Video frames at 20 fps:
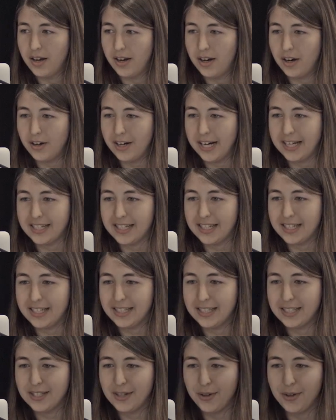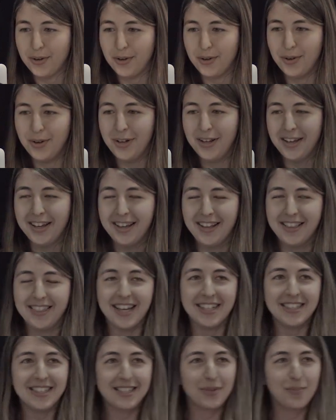All right, so
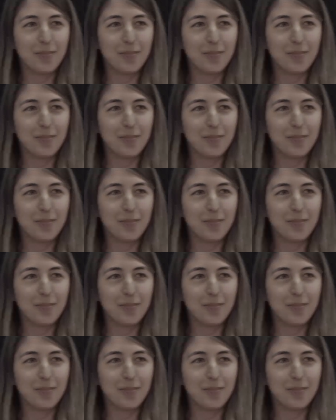that's